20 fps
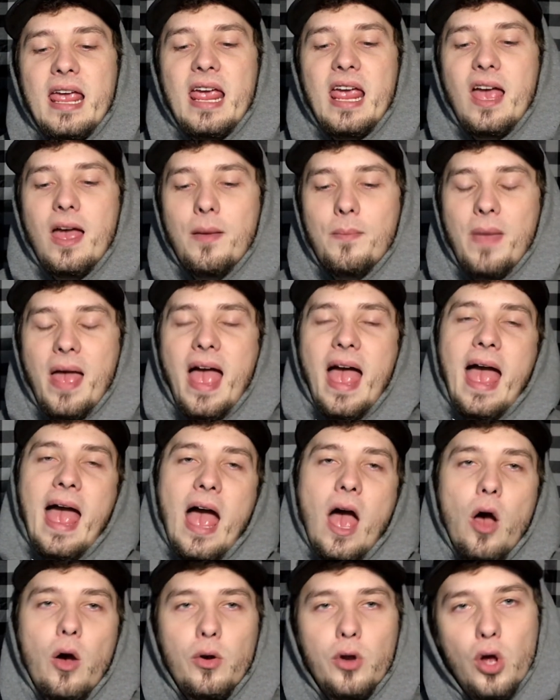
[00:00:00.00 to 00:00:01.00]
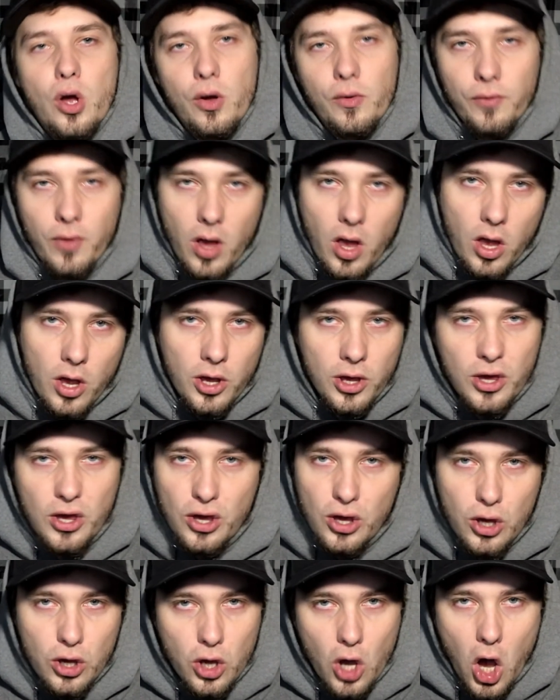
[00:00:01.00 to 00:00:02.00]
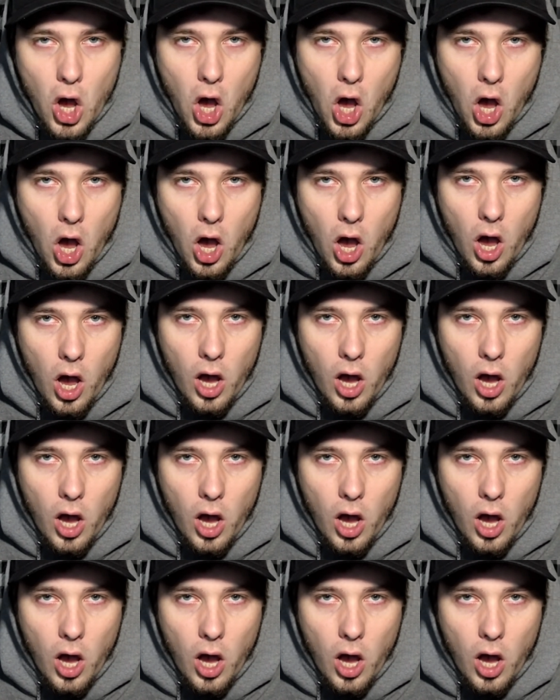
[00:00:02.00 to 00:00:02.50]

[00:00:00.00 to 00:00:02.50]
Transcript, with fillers: am out of here.